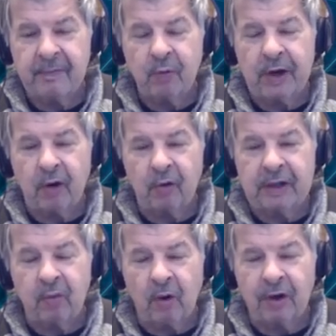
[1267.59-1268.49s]
We
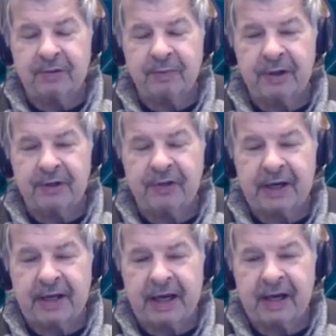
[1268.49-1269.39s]
only want to put the
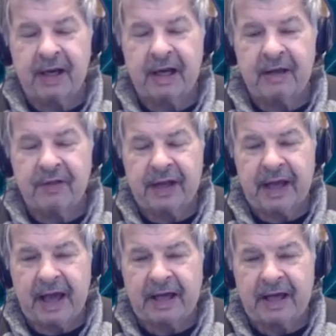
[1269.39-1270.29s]
data that
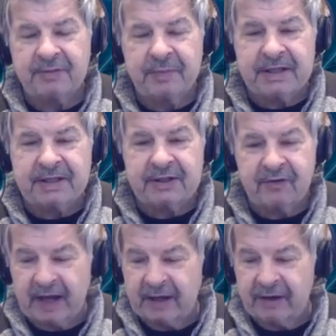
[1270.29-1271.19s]
has business
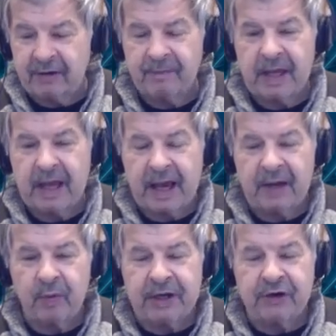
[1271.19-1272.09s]
value.
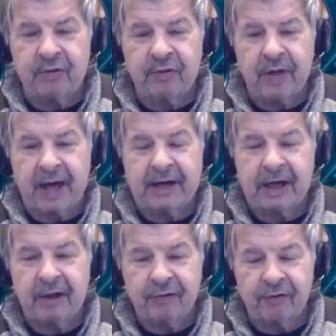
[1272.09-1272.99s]
And we do that
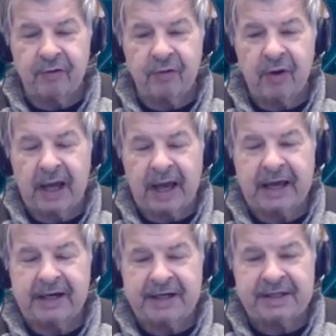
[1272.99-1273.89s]
through
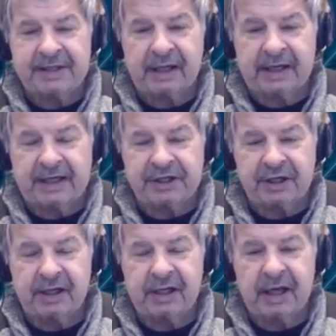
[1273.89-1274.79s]
a
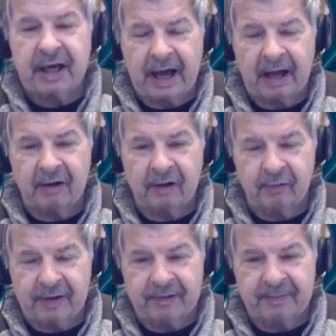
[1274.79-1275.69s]
distillation
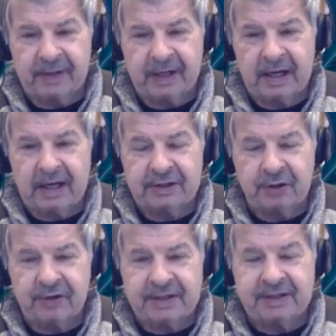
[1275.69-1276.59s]
algorithm.
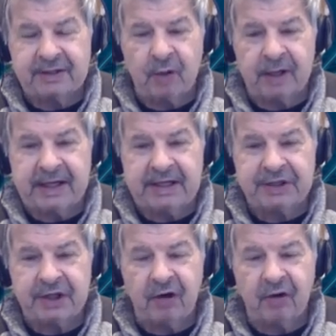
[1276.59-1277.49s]
So this is what needs
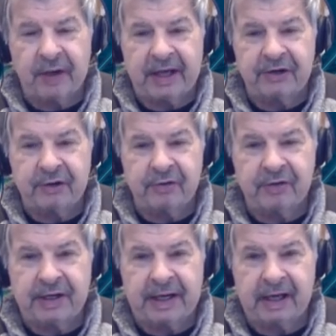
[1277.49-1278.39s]
to go into
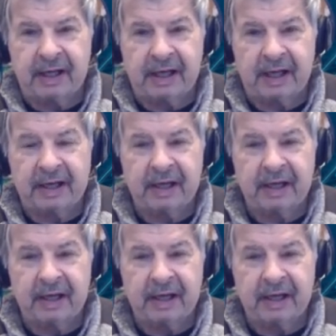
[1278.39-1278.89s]
the data lake.